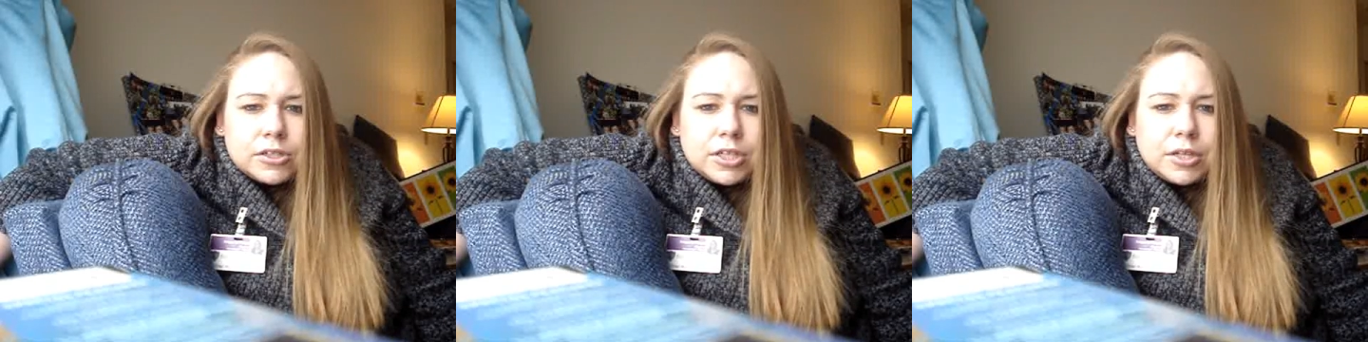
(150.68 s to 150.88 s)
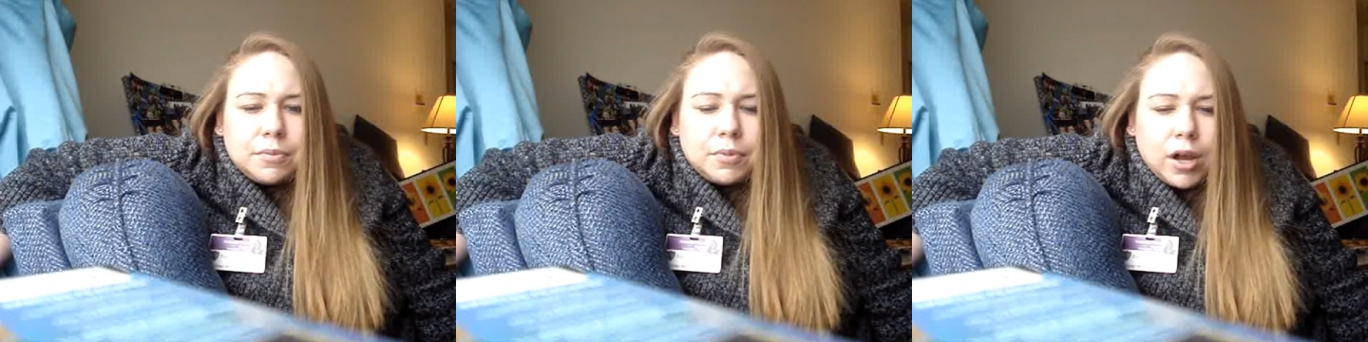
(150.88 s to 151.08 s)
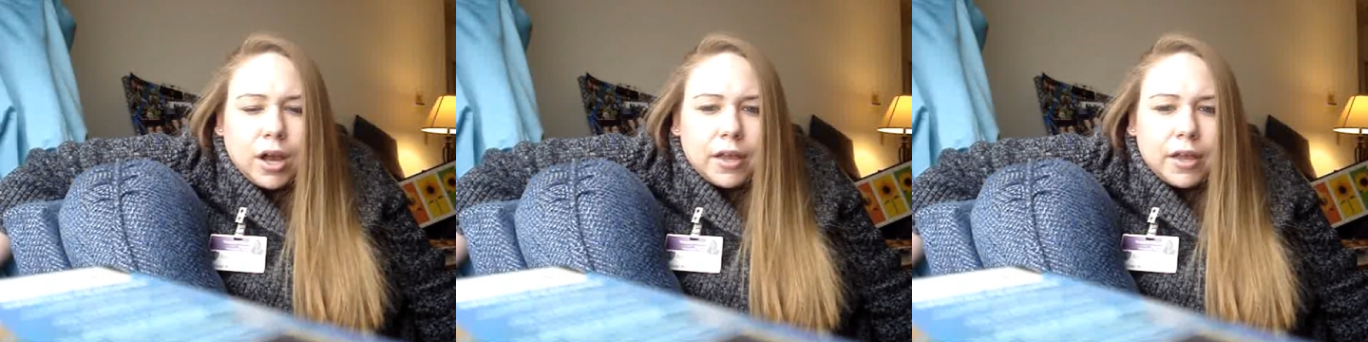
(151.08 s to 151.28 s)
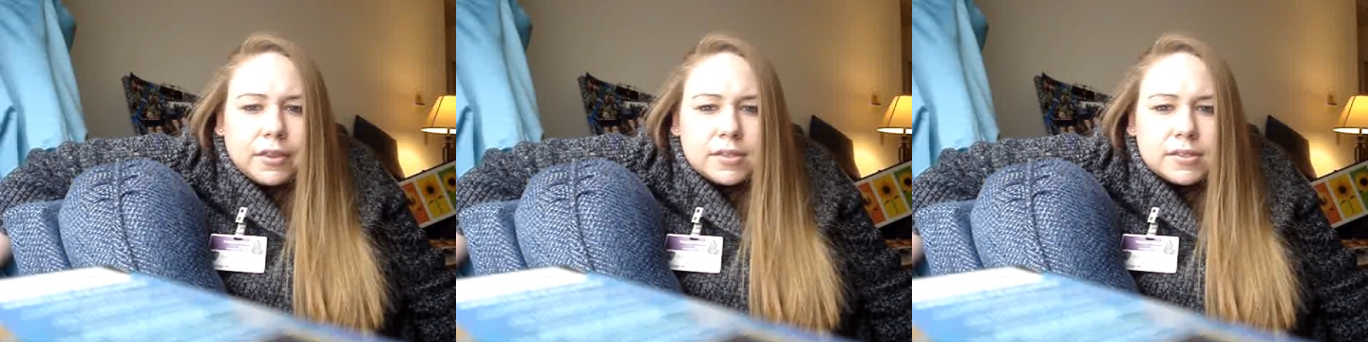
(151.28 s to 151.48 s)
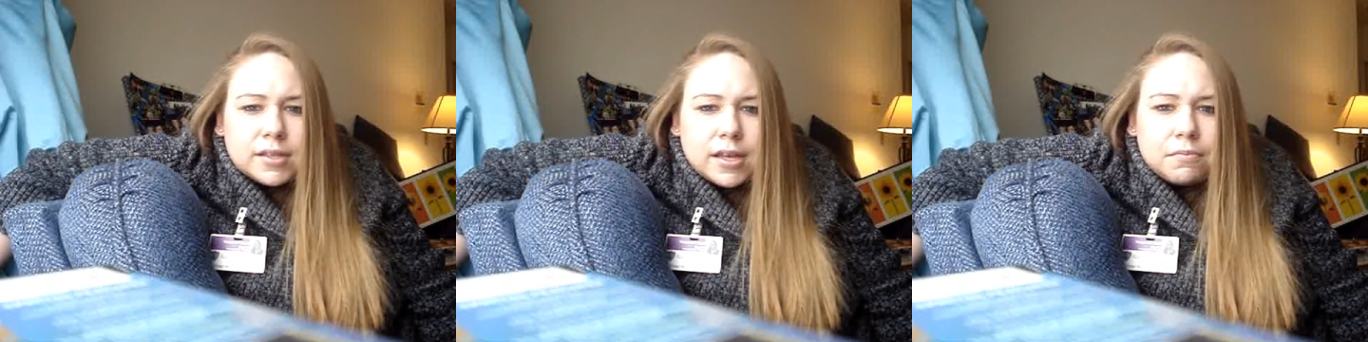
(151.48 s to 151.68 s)
she
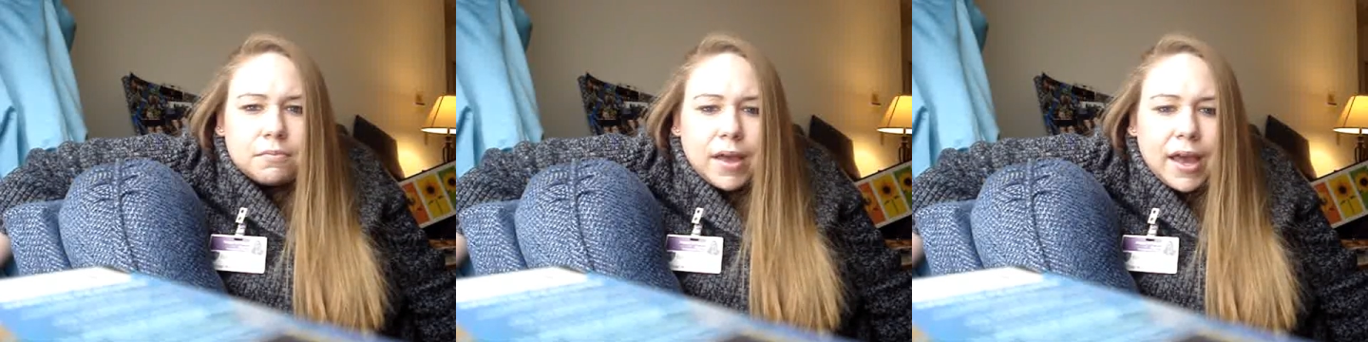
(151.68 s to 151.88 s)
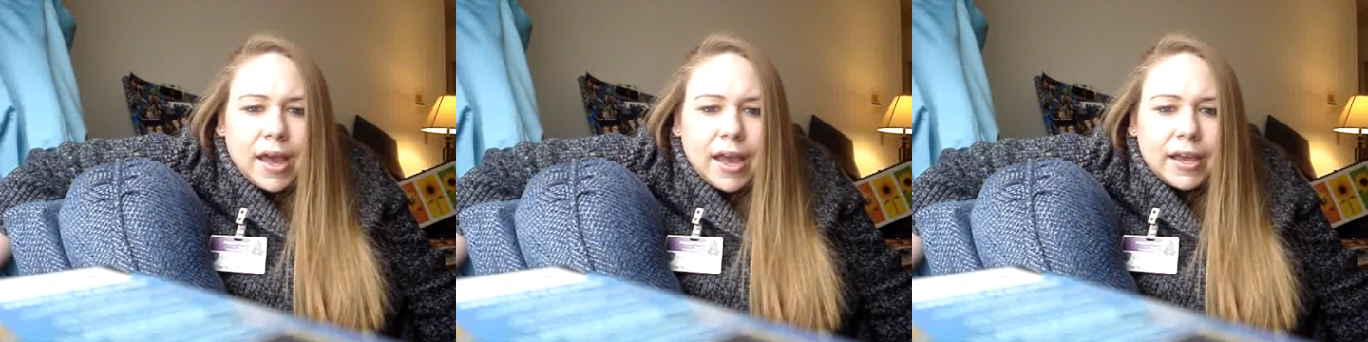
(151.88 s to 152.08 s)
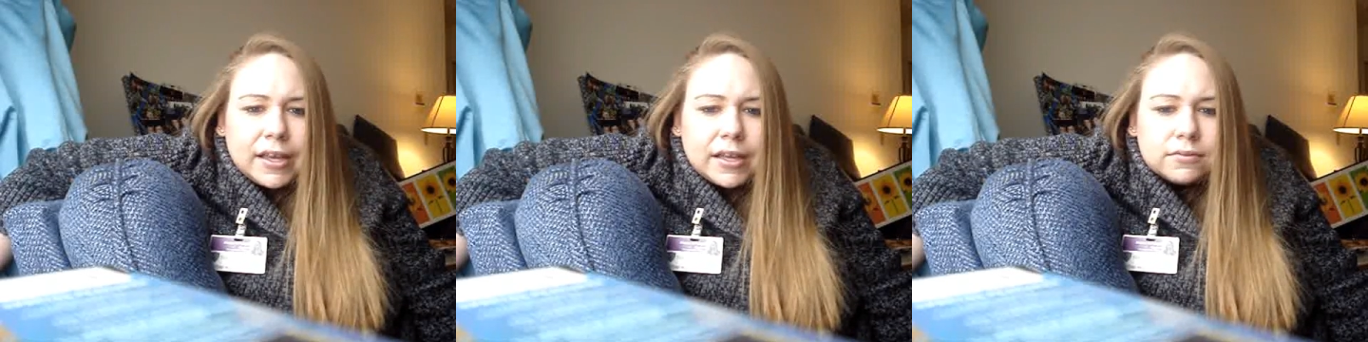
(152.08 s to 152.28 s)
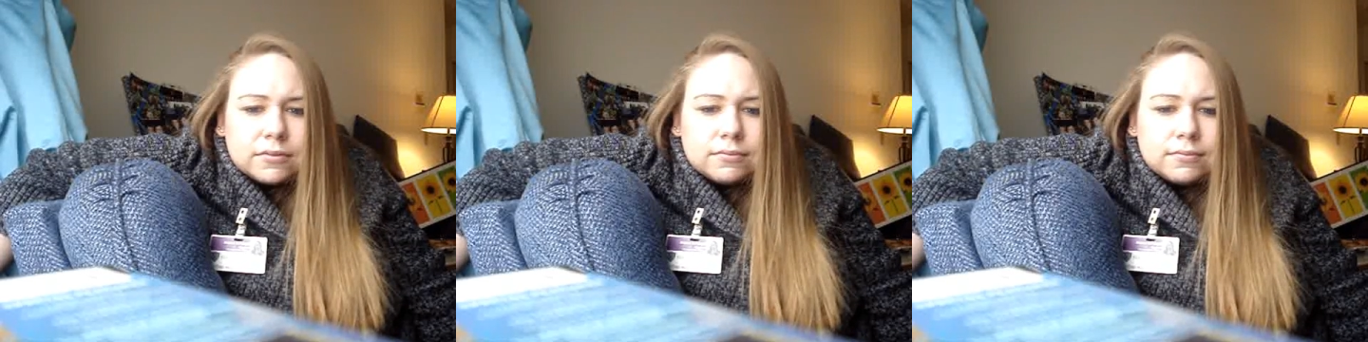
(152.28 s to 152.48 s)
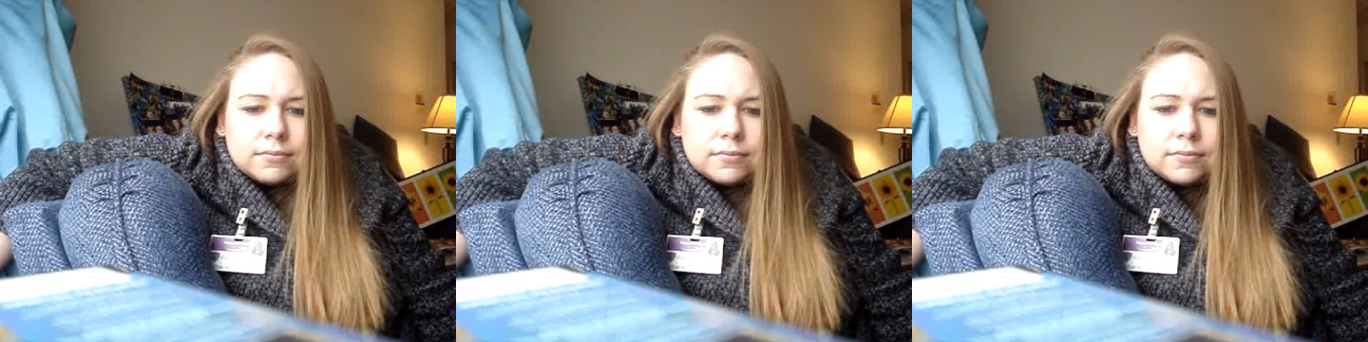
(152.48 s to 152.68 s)
brought the son back
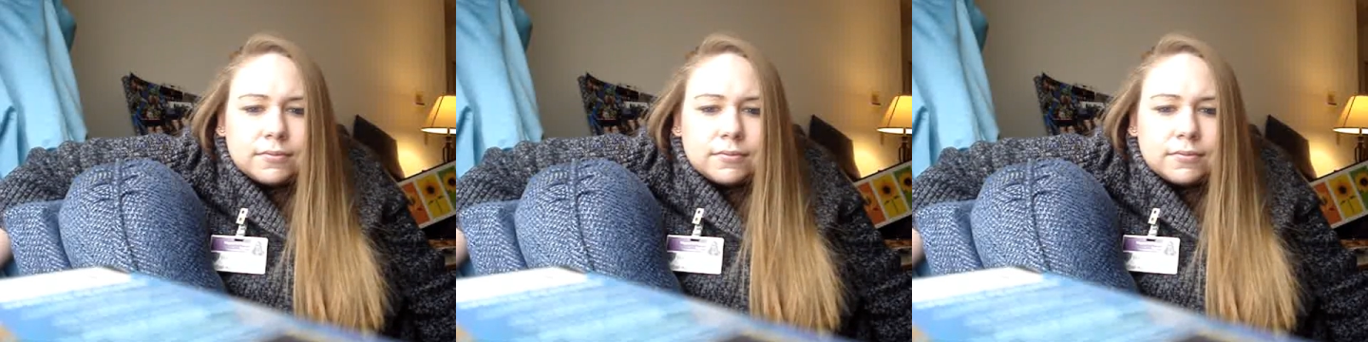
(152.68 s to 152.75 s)
and